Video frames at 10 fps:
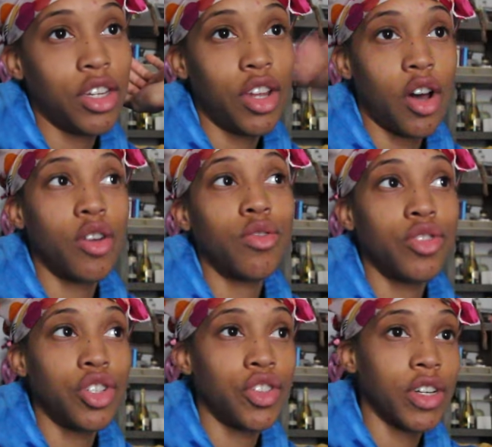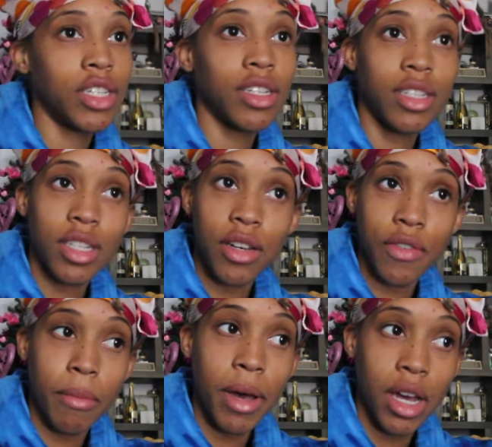don't stress
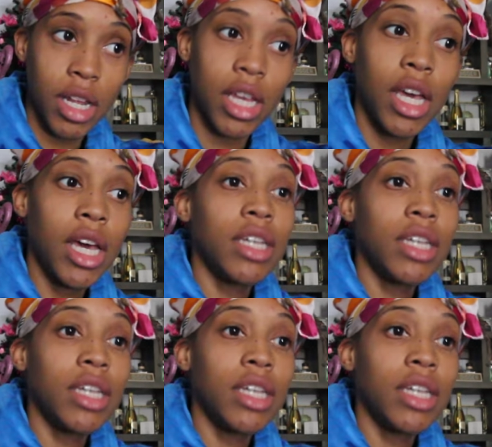yourself about it.